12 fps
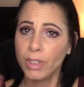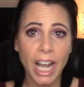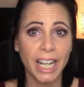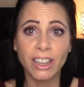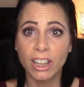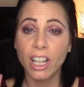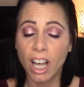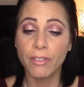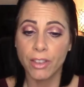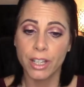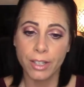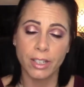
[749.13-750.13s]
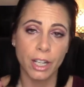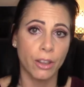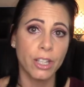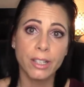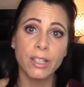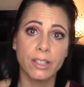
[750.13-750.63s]
I love this. Now
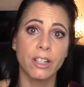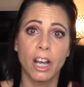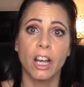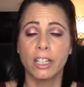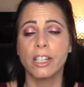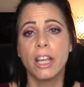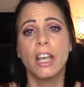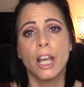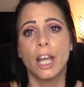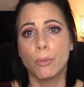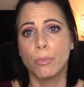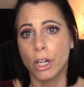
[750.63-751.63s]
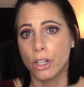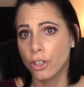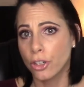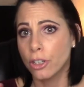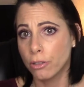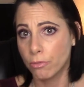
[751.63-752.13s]
this is not a
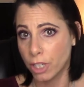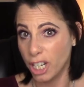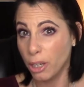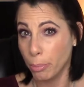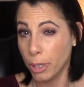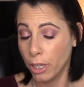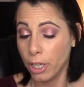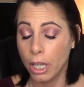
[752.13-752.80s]
brush tip.